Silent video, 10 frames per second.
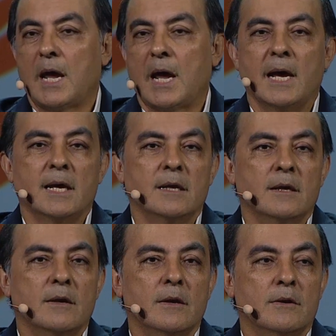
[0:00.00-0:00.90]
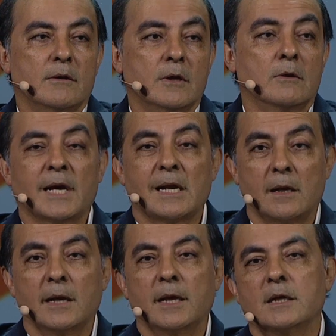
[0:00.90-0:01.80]
And you know, that
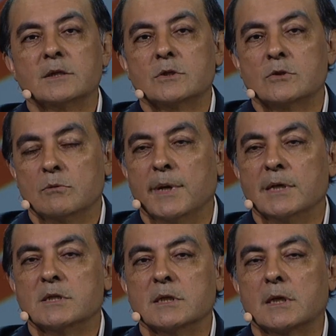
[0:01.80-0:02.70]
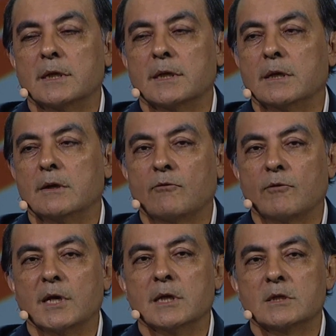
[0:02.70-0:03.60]
led us to basically
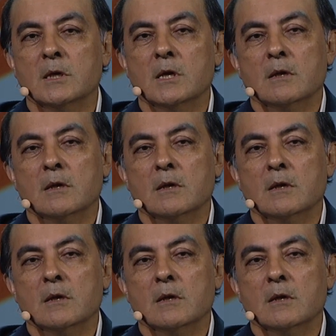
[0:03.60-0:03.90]
create